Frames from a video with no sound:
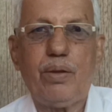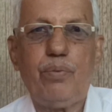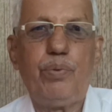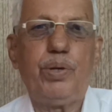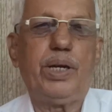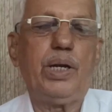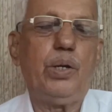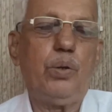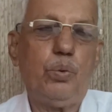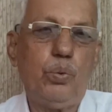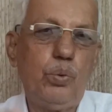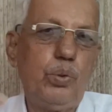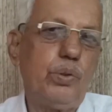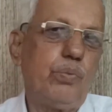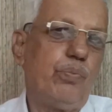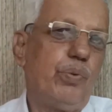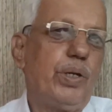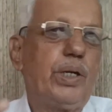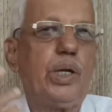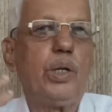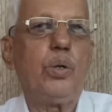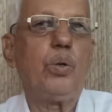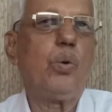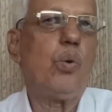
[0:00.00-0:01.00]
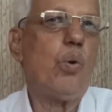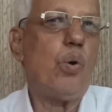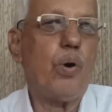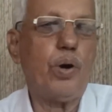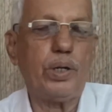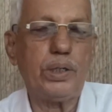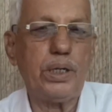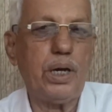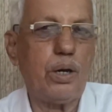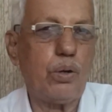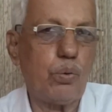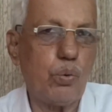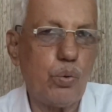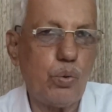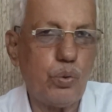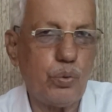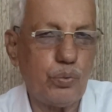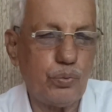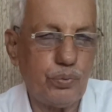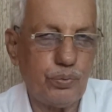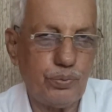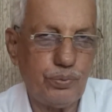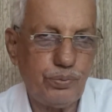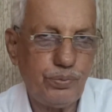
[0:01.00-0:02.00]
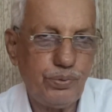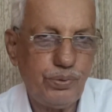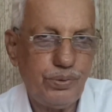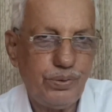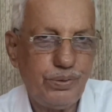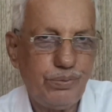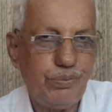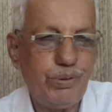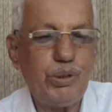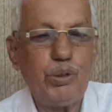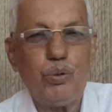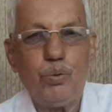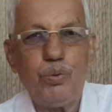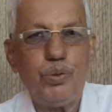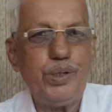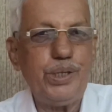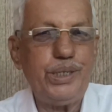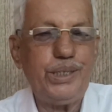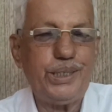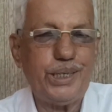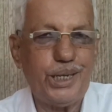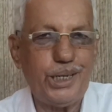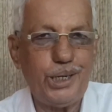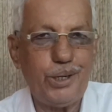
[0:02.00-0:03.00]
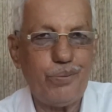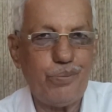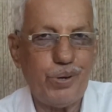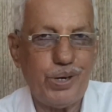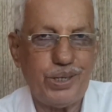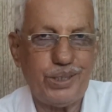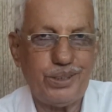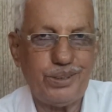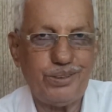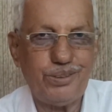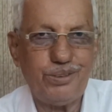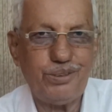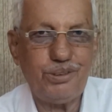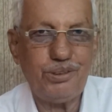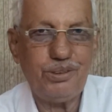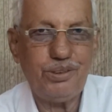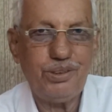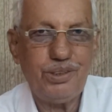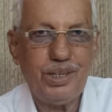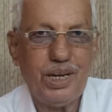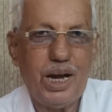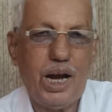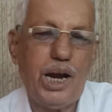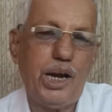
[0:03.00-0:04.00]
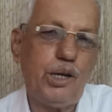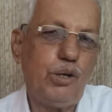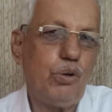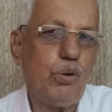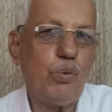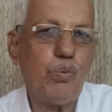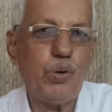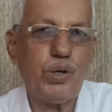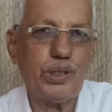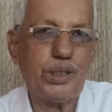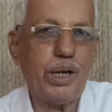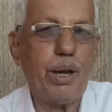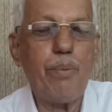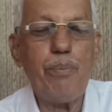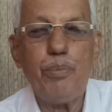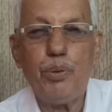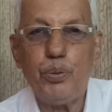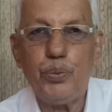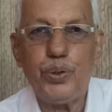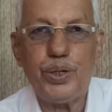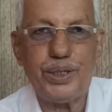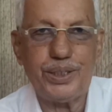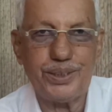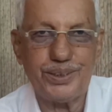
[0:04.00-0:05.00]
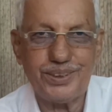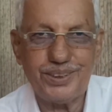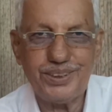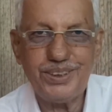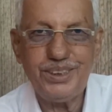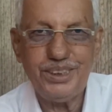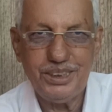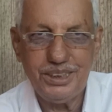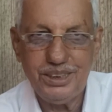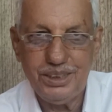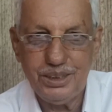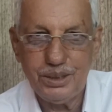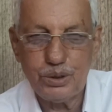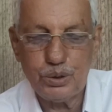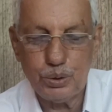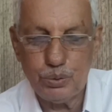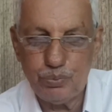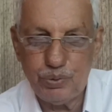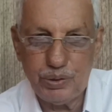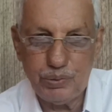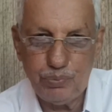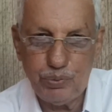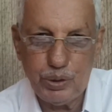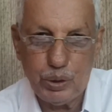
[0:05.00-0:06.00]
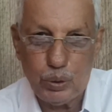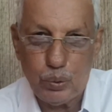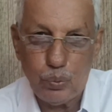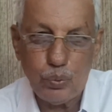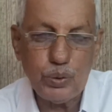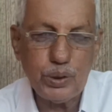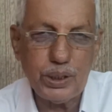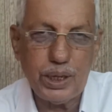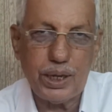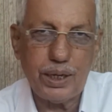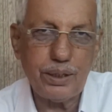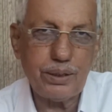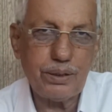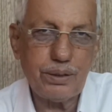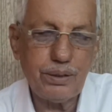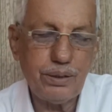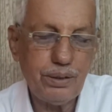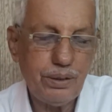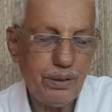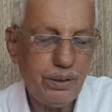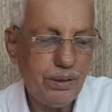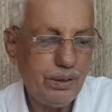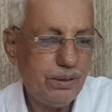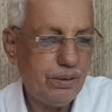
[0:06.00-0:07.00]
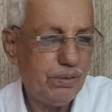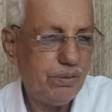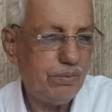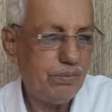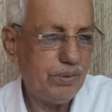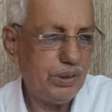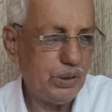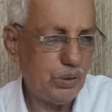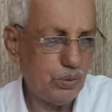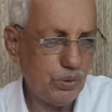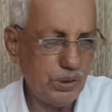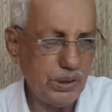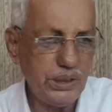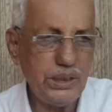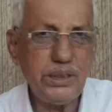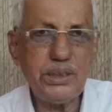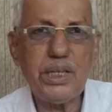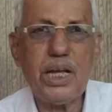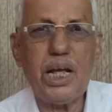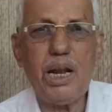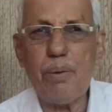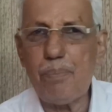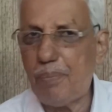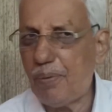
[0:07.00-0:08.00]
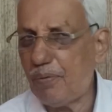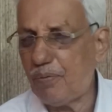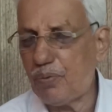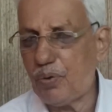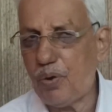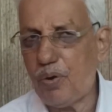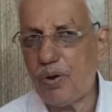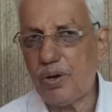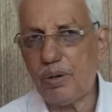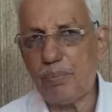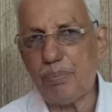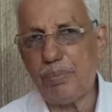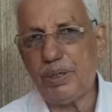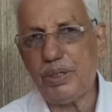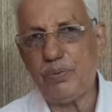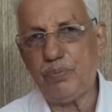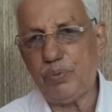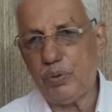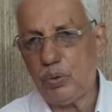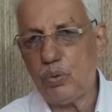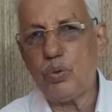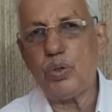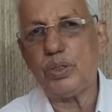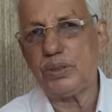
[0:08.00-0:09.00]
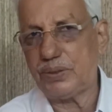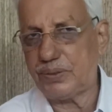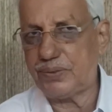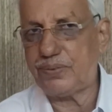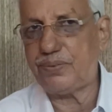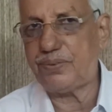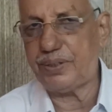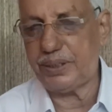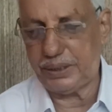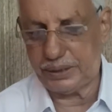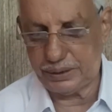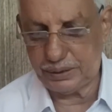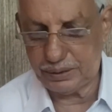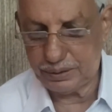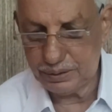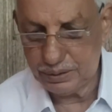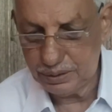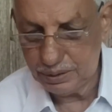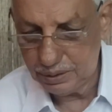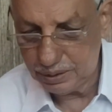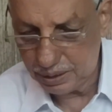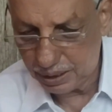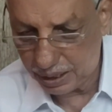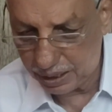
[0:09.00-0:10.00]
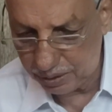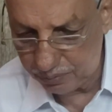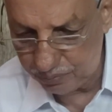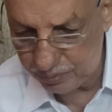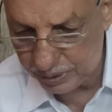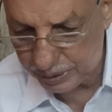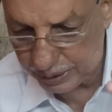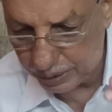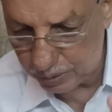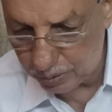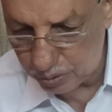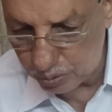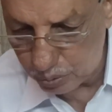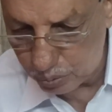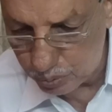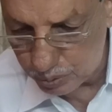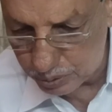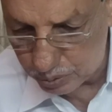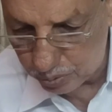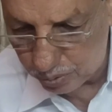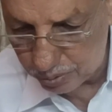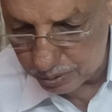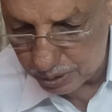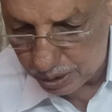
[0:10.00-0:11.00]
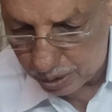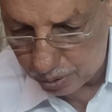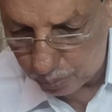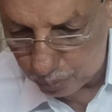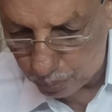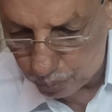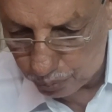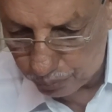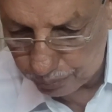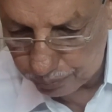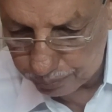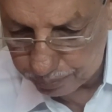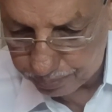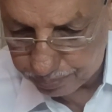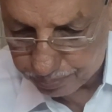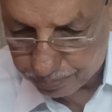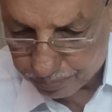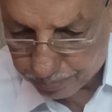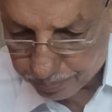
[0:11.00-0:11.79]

We can do it, we can go on our own. We don't need anyone. I know what I'm doing. So when we do that, we don't need the help of God, means we go astray. And we cannot do it on our own.